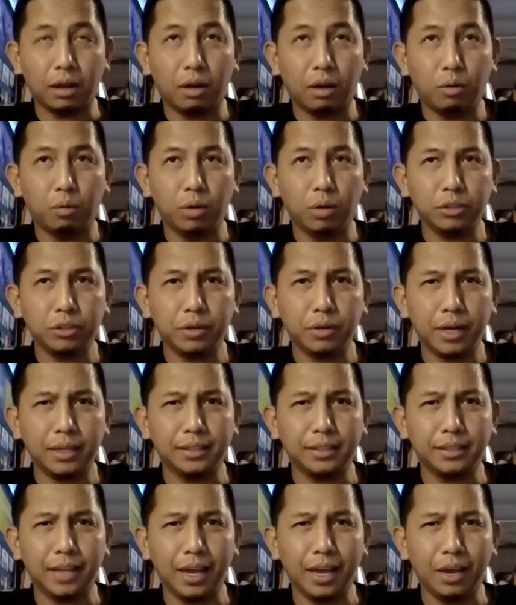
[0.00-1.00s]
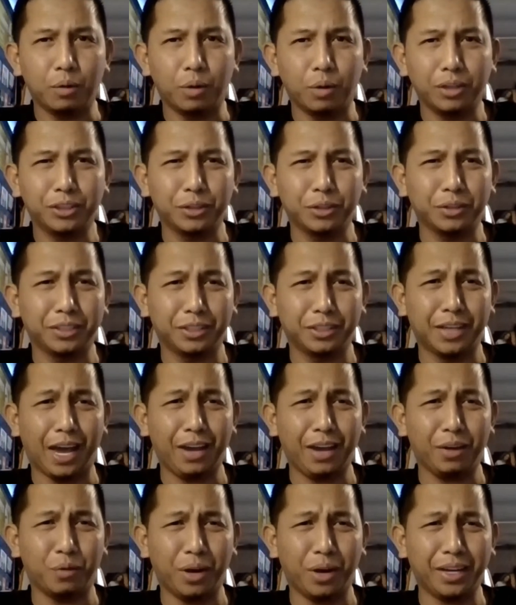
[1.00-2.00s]
oh, what should I say? What
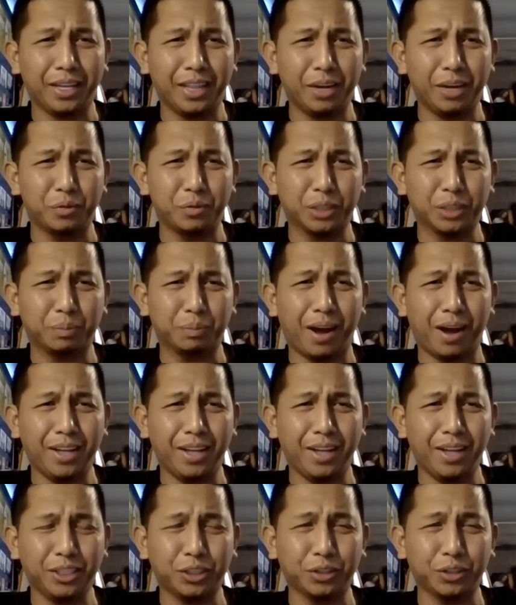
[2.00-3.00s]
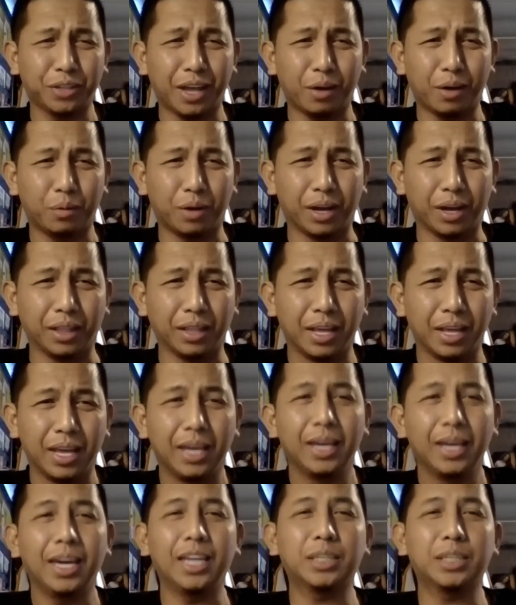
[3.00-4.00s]
what can I respond to that one?
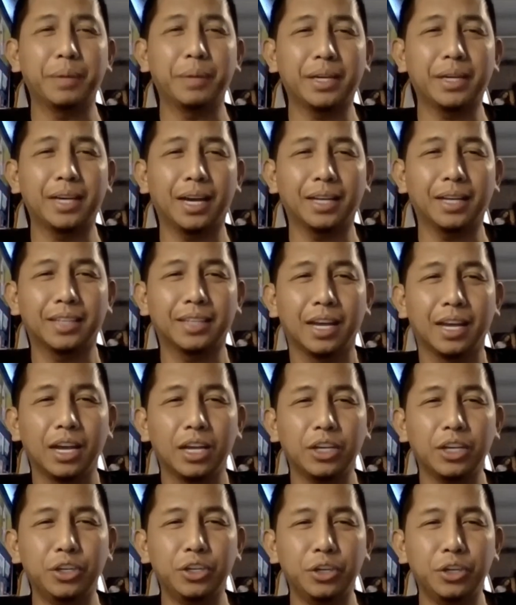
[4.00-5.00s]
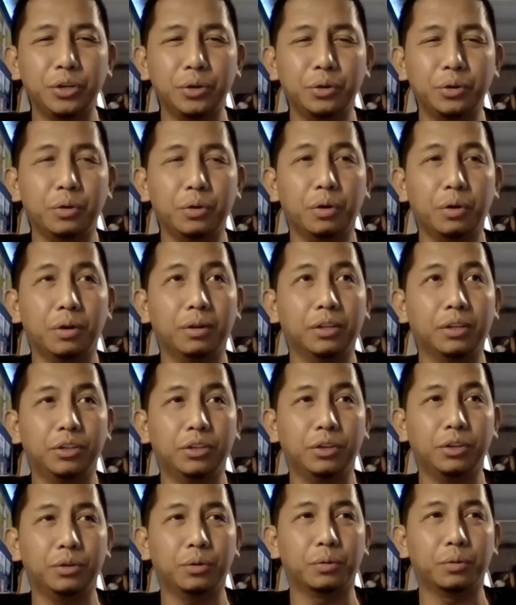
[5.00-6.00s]
It's because you
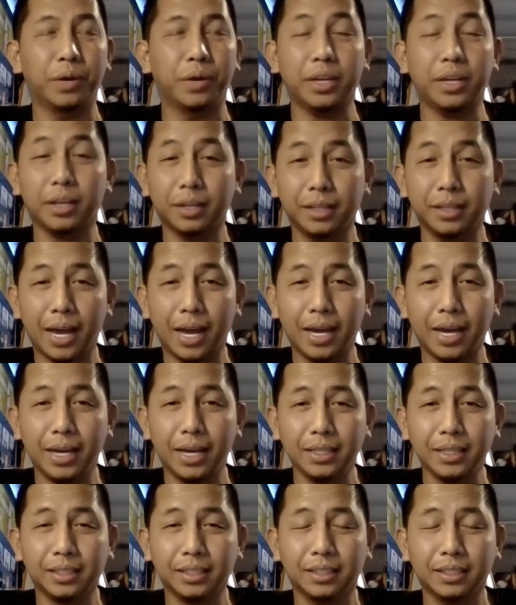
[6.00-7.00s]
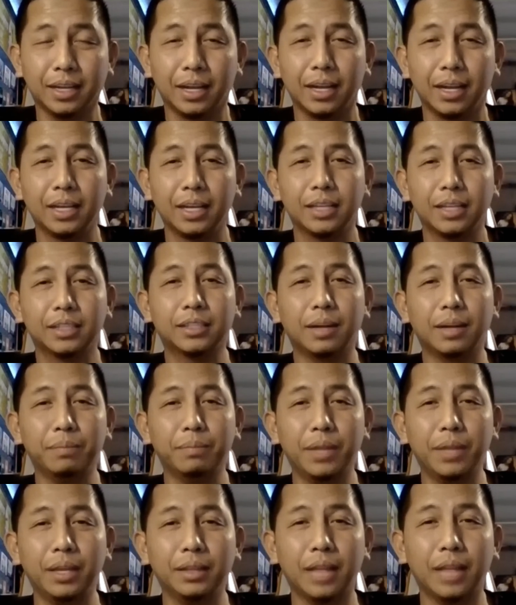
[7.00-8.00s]
you recognize
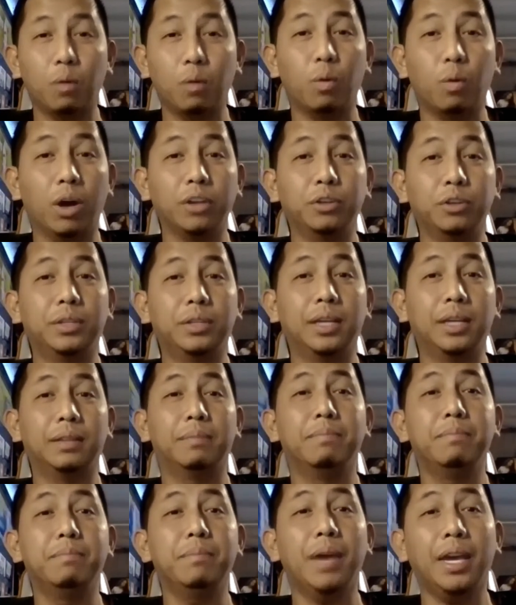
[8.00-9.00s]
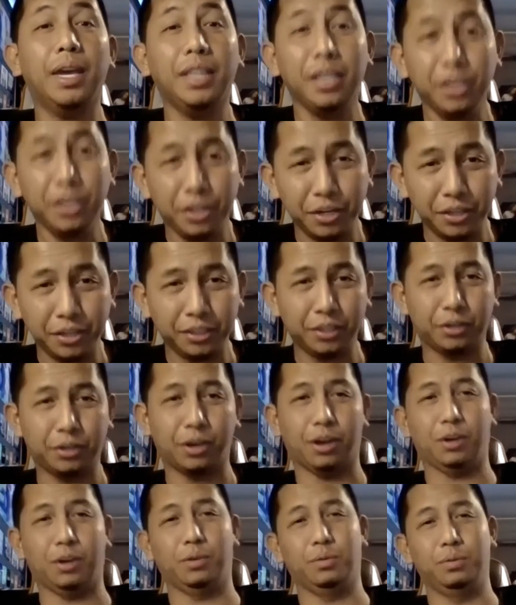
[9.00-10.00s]
something that what you did many years
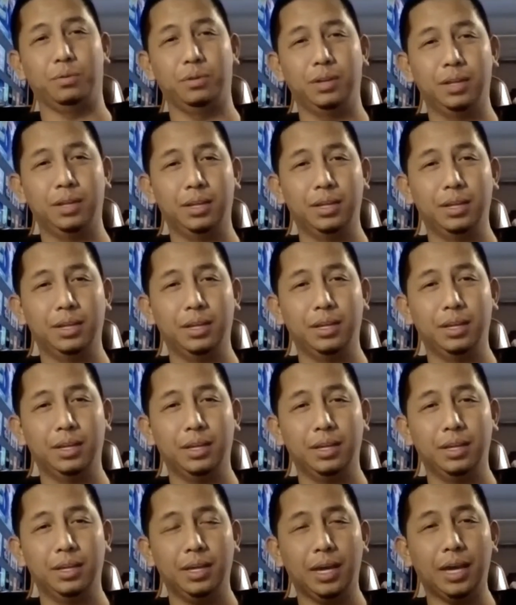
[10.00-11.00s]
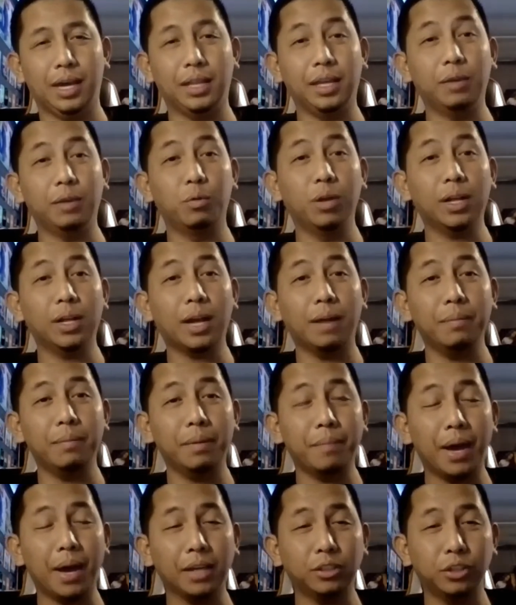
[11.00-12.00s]
ago and it will coming
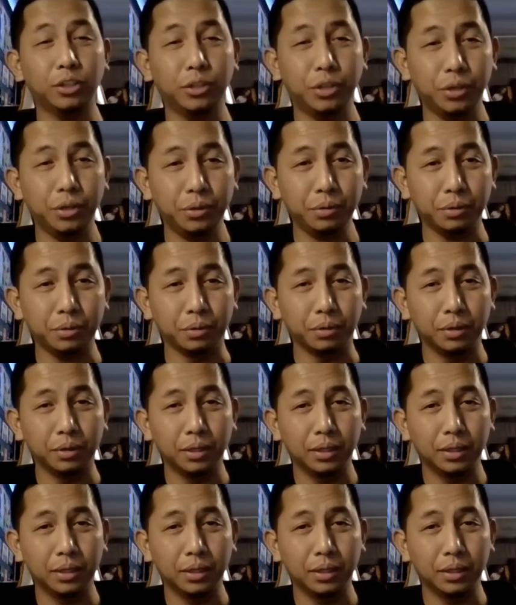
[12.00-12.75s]
back to you